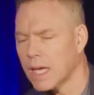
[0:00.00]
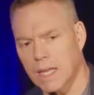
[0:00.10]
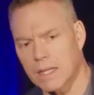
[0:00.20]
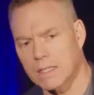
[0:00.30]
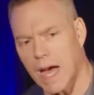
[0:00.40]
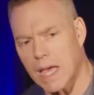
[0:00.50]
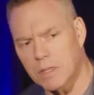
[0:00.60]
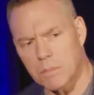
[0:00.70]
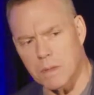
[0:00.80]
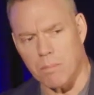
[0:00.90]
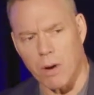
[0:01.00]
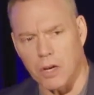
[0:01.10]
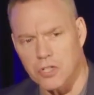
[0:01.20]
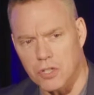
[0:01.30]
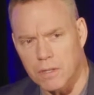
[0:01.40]
Can a diamond be
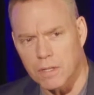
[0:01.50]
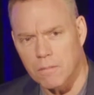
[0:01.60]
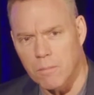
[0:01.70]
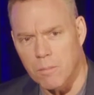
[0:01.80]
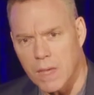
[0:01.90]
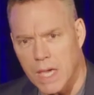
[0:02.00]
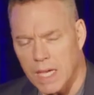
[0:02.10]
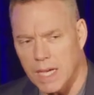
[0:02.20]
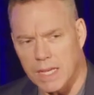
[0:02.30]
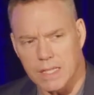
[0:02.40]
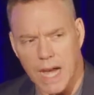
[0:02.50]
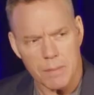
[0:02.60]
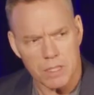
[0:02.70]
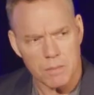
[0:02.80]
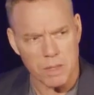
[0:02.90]
punctured? Can a
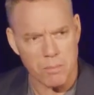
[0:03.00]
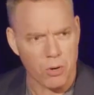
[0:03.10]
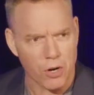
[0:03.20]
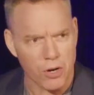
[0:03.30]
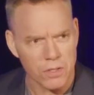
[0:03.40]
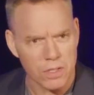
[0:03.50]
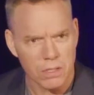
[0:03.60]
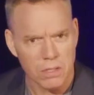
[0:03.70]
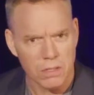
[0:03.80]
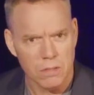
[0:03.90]
diamond be burned?